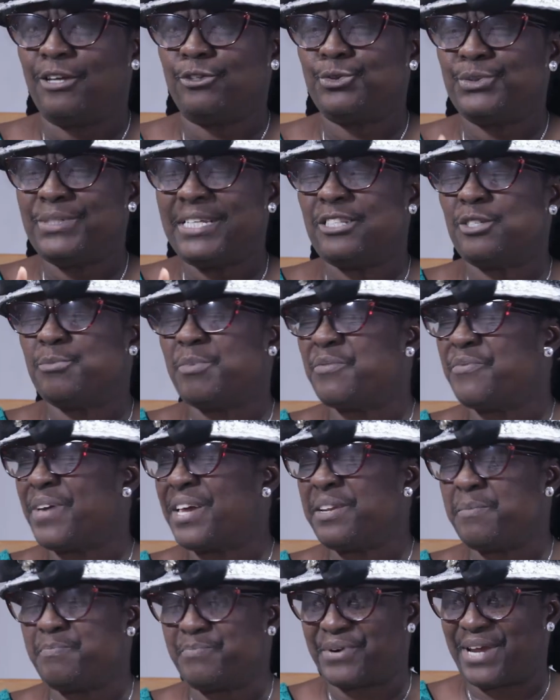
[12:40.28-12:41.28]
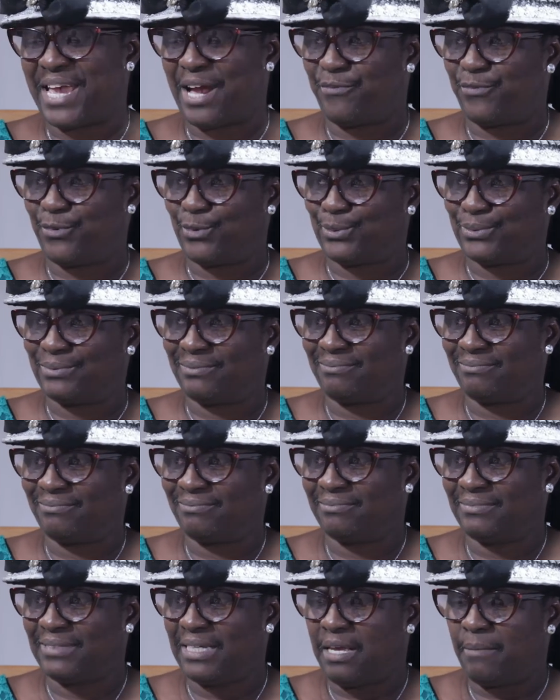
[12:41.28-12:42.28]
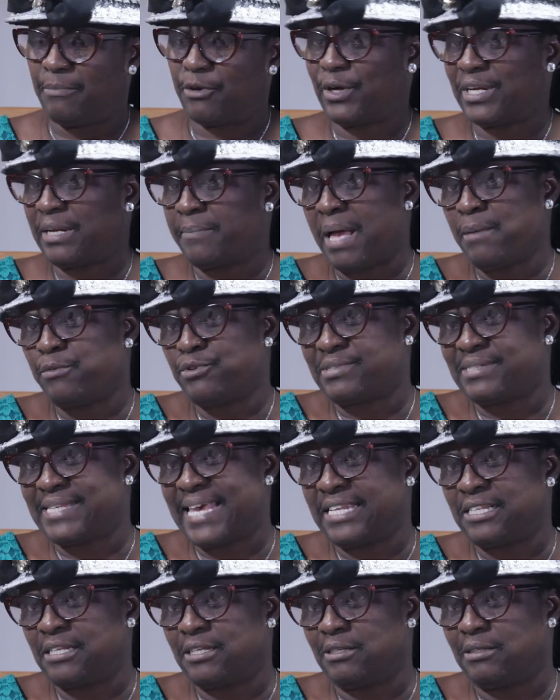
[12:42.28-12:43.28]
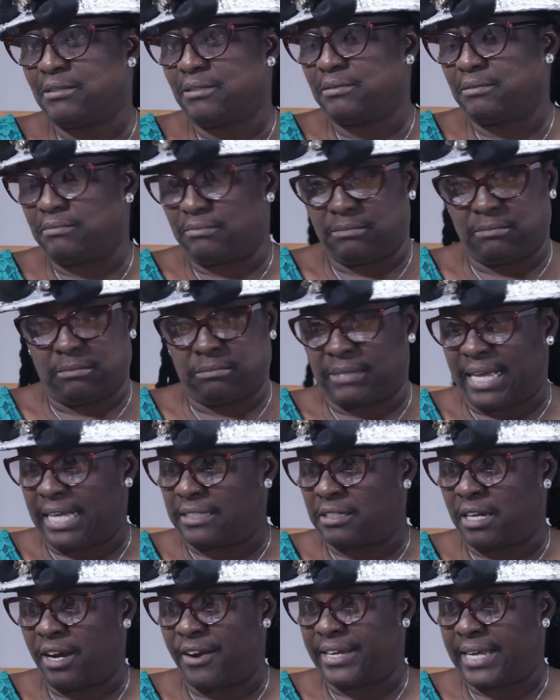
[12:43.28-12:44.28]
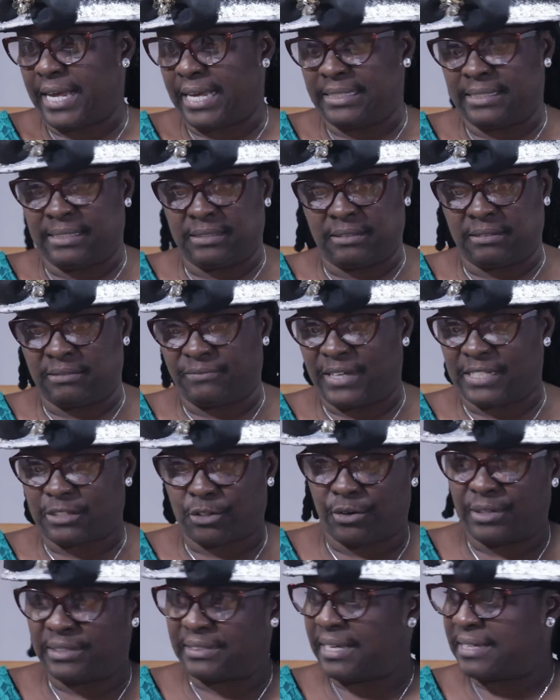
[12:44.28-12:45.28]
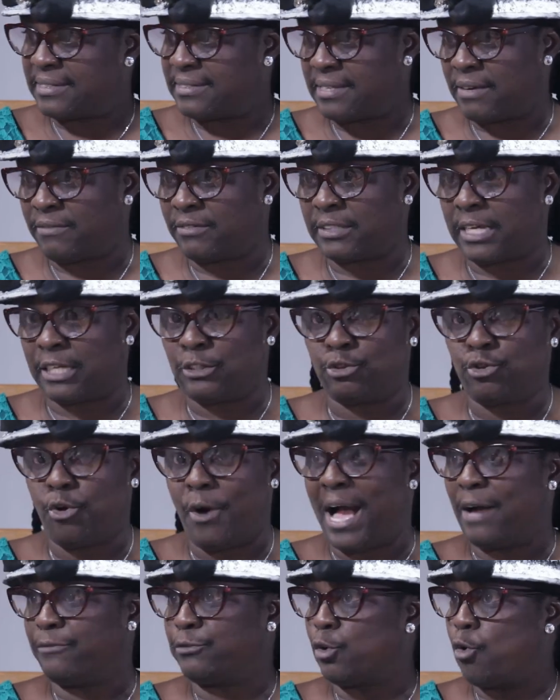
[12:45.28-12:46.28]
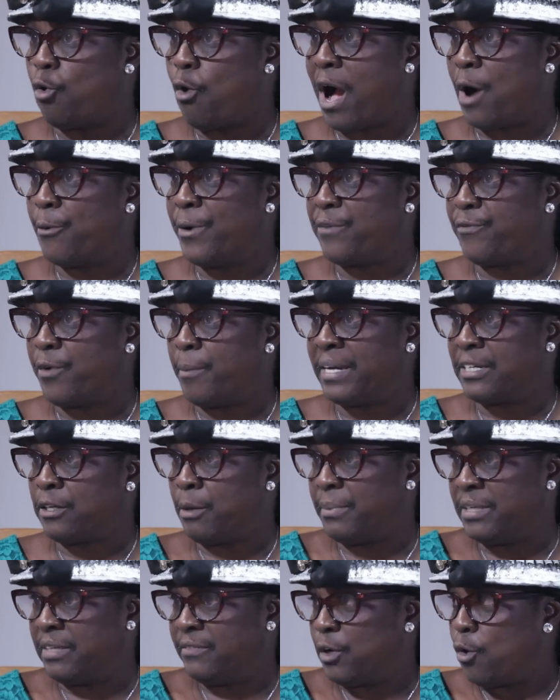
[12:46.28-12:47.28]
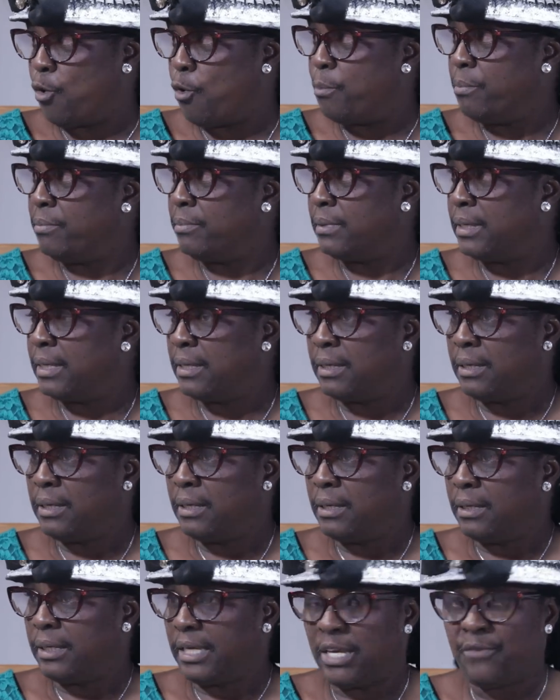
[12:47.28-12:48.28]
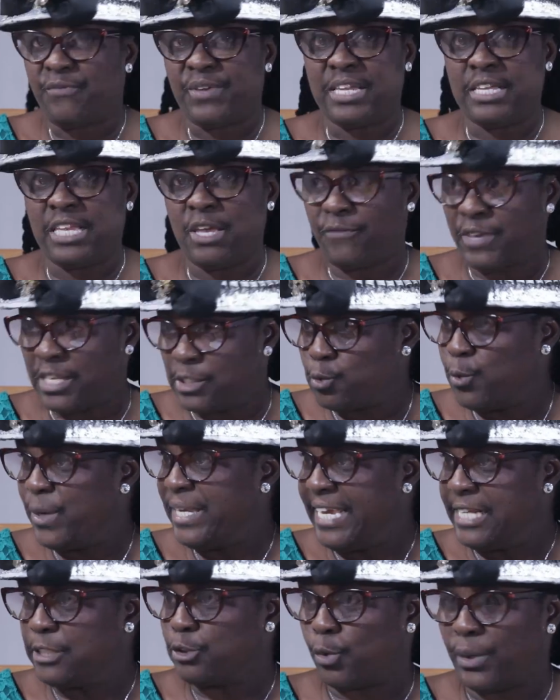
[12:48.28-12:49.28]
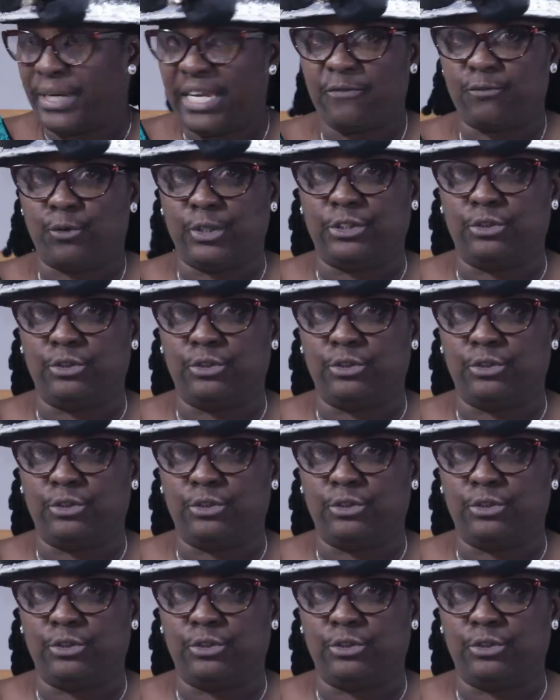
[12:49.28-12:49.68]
you need to be very prayerful. Because the Bible said categorically in 1 Corinthians 7 that you don't have to go away from an unbelieving home. If he's willing to live